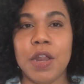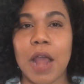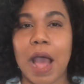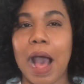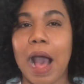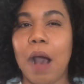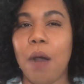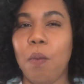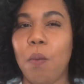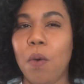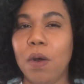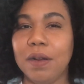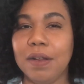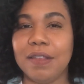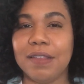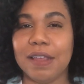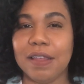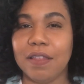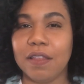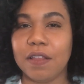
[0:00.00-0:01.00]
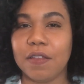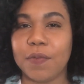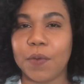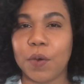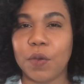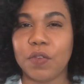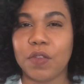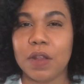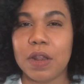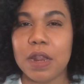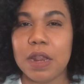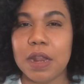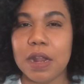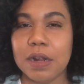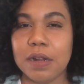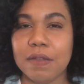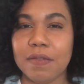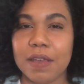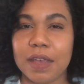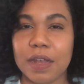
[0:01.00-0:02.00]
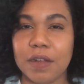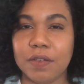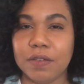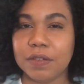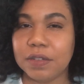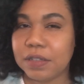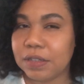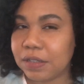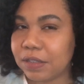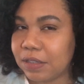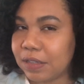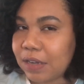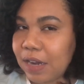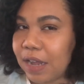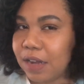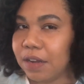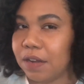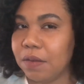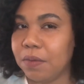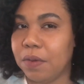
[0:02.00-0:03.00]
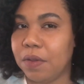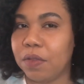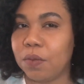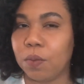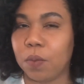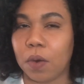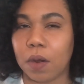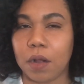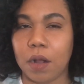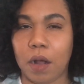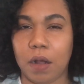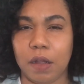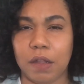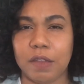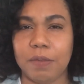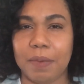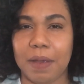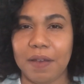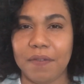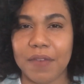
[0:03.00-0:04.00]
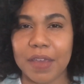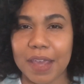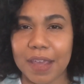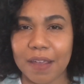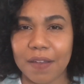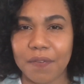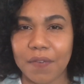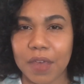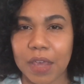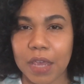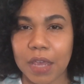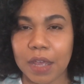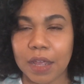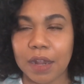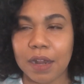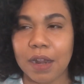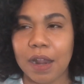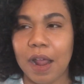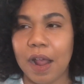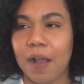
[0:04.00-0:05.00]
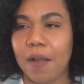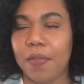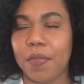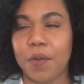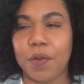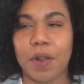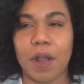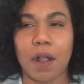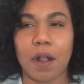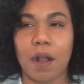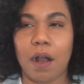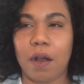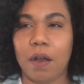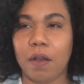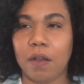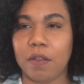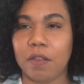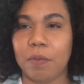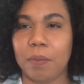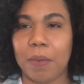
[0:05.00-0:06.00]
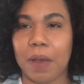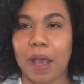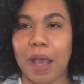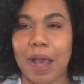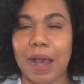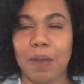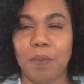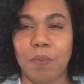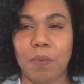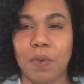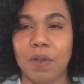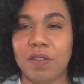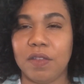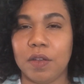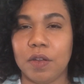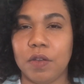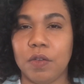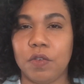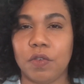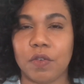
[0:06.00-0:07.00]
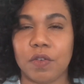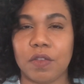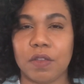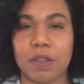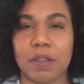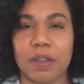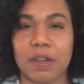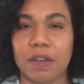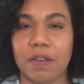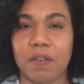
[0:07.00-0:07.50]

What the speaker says: I want to say this first. None of the illnesses that I deal with were caused by being vegan. They're not caused. I wasn't nutritionally